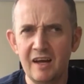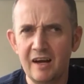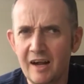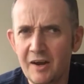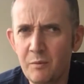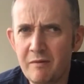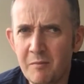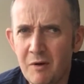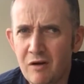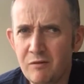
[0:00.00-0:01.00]
I know with the
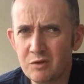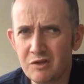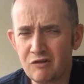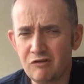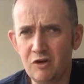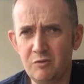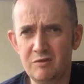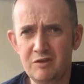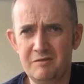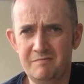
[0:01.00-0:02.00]
Marvels and the
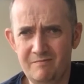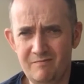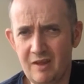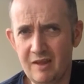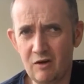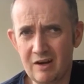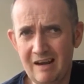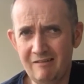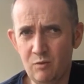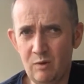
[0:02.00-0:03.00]
Chromes, they got carried
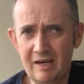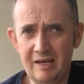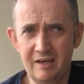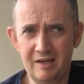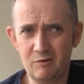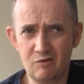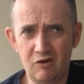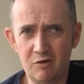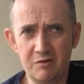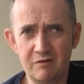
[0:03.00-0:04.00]
away, and there's
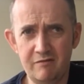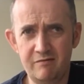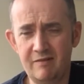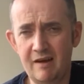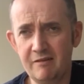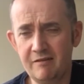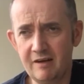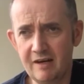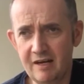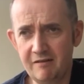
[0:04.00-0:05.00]
Chromes of everything and
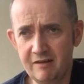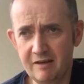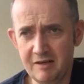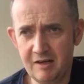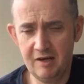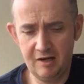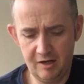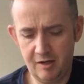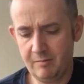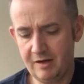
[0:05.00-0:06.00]
anything.
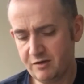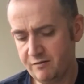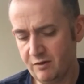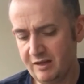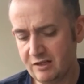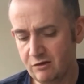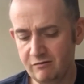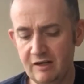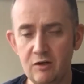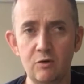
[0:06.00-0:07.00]
But I just thought these got really
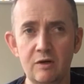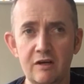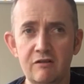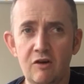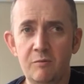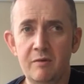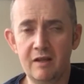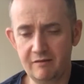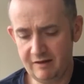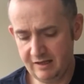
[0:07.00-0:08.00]
cool in Chrome, in
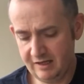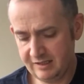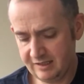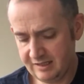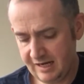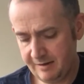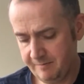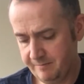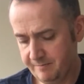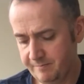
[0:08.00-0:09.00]
fact that it's a set
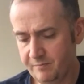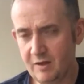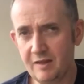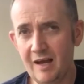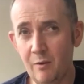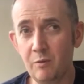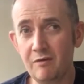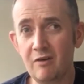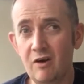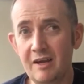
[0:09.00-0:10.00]
that I would have
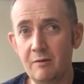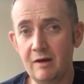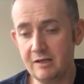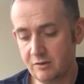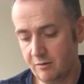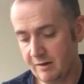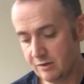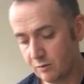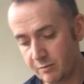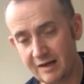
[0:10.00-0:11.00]
got anyway, so I may as well
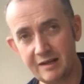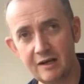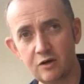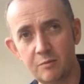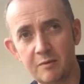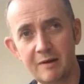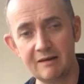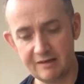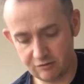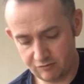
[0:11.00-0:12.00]
pay that couple of pounds
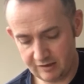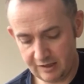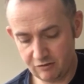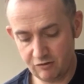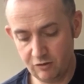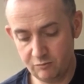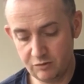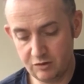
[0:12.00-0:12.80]
extra and get Chromes.